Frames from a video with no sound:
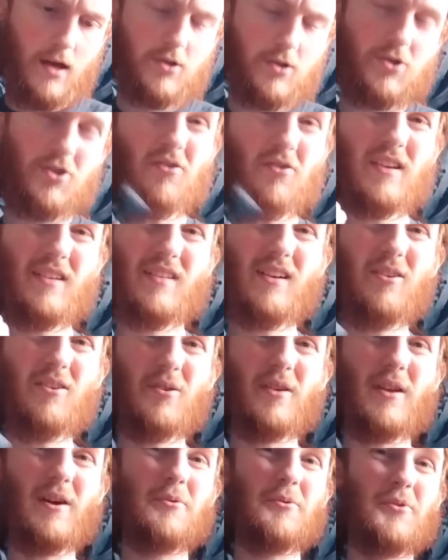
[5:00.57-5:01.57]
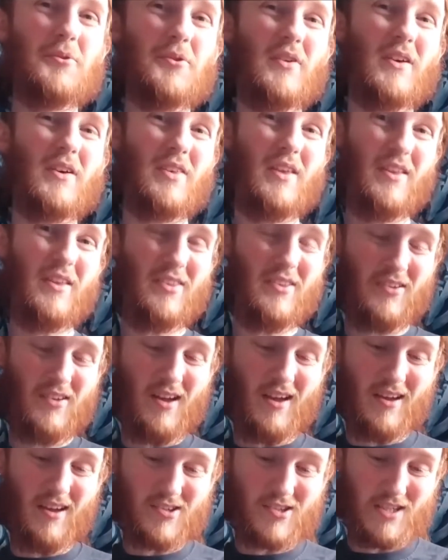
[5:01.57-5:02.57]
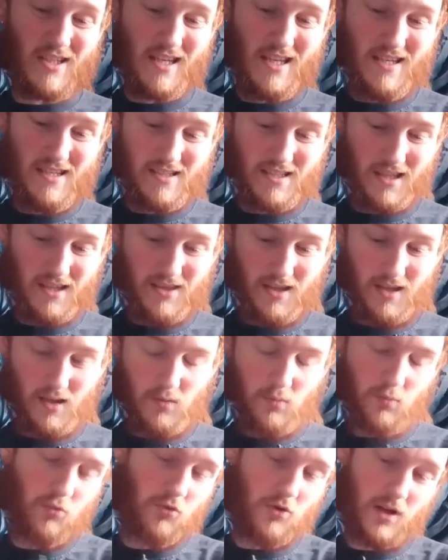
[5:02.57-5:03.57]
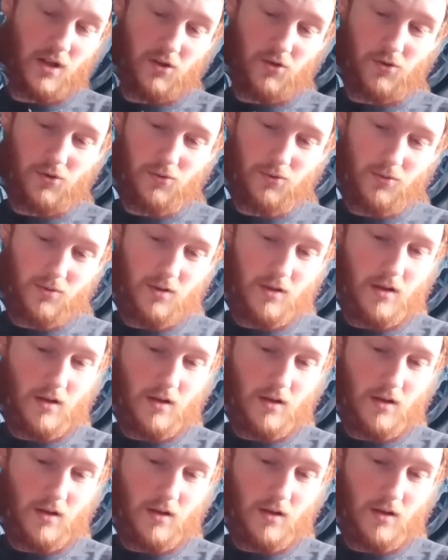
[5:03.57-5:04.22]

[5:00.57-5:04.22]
Jury's out on how good I think this guy actually is. I think he's pretty cool,